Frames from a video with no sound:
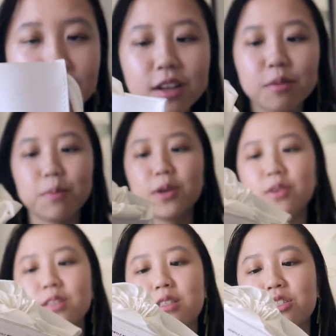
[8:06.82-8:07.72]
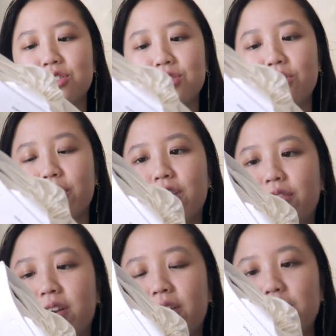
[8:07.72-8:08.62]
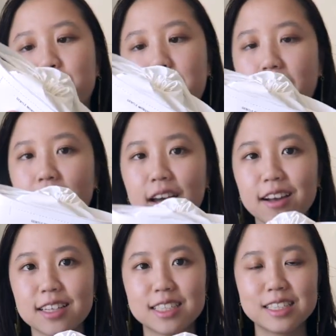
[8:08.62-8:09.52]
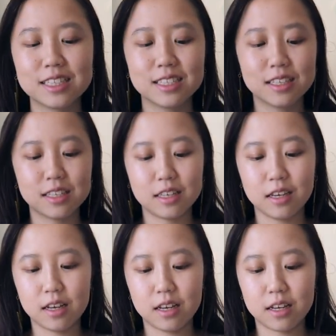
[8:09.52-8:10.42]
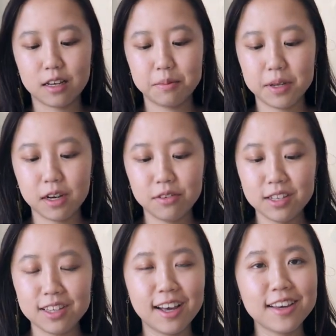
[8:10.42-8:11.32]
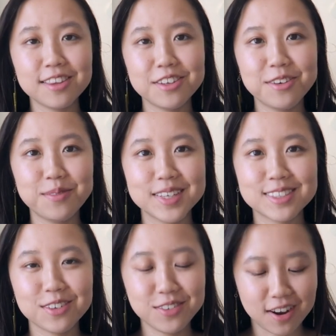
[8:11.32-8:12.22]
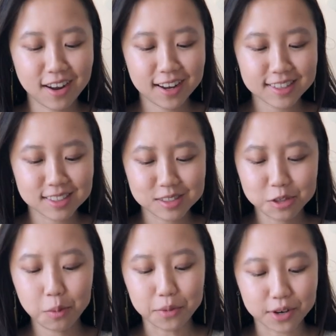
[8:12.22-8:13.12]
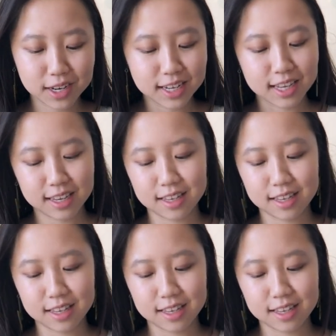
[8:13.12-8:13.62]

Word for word: on it because it's just knocking around in my bag uh, but I really like them they're so nice and so pretty